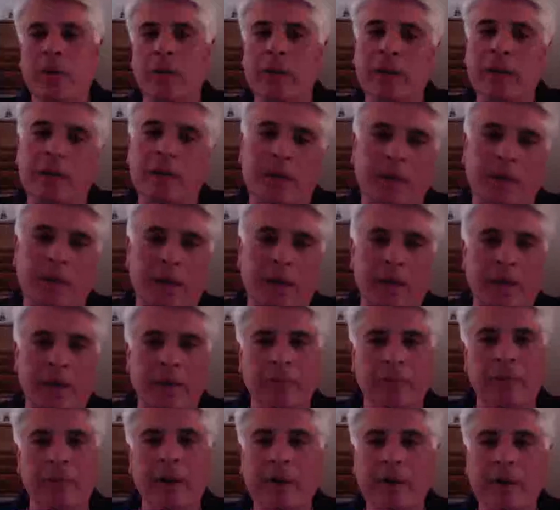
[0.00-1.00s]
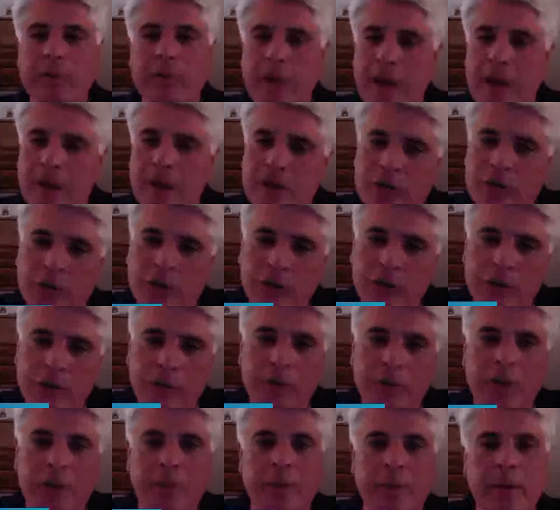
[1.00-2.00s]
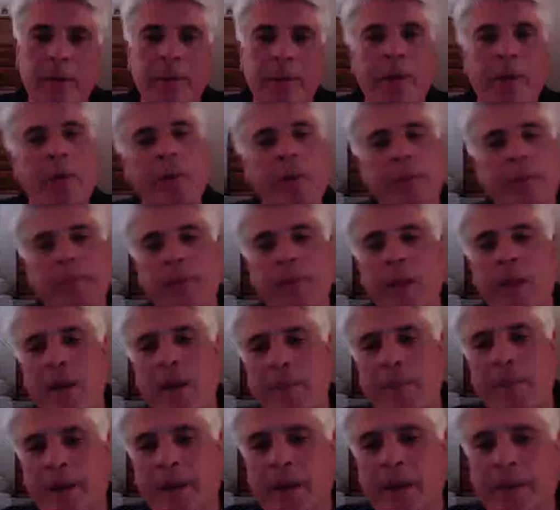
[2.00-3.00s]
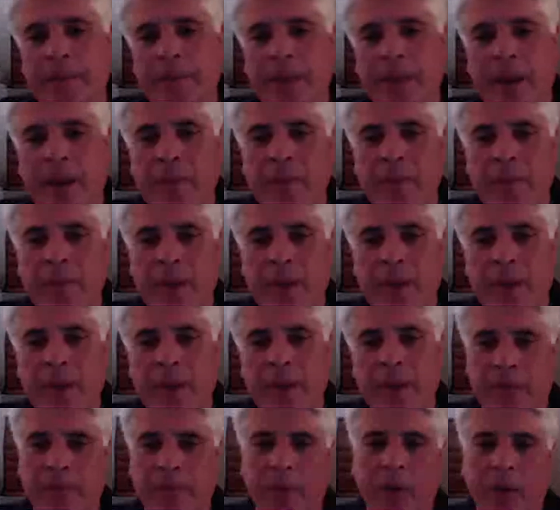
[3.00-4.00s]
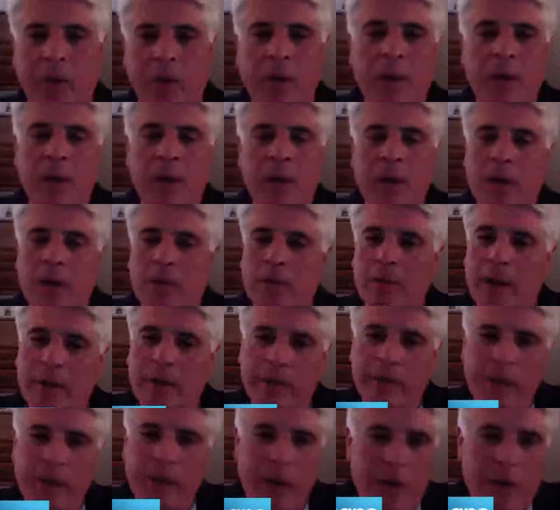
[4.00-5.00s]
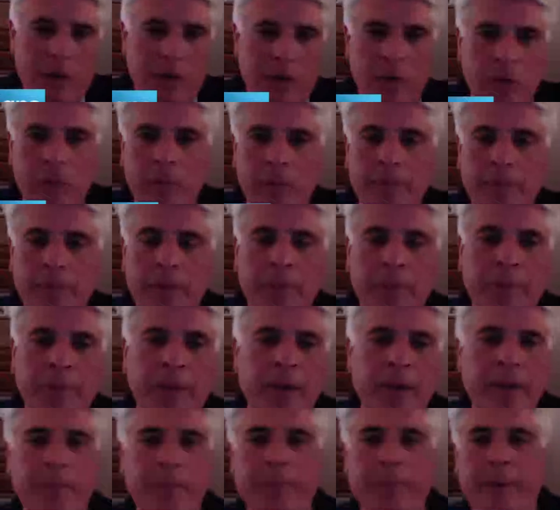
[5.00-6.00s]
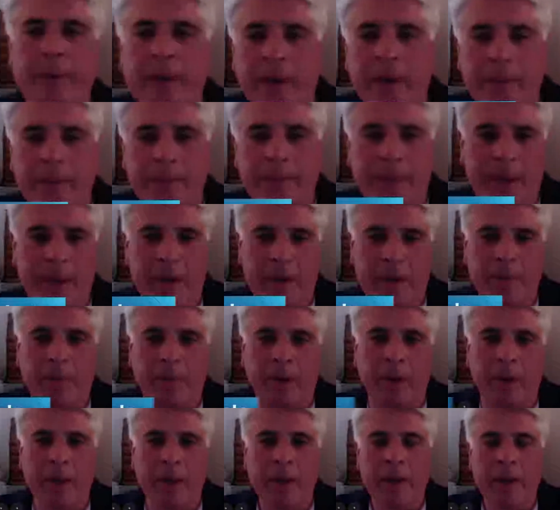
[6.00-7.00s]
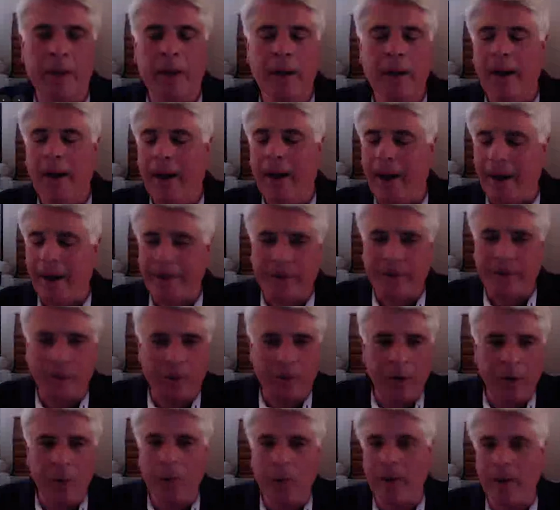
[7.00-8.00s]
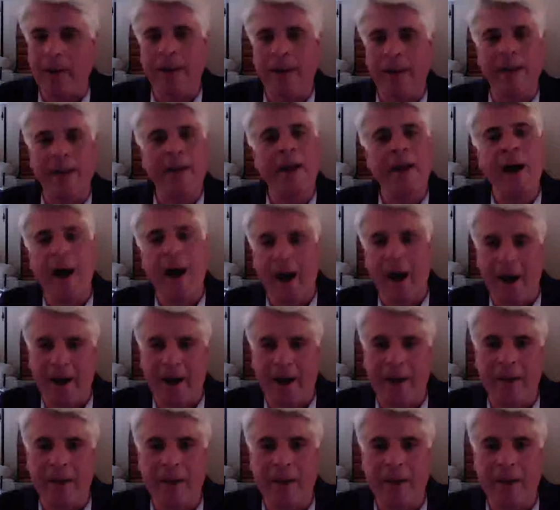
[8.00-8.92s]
skiing. Recreational used to be going to play a pickup game of basketball. Recreational would be playing pickup baseball. I don't know where getting high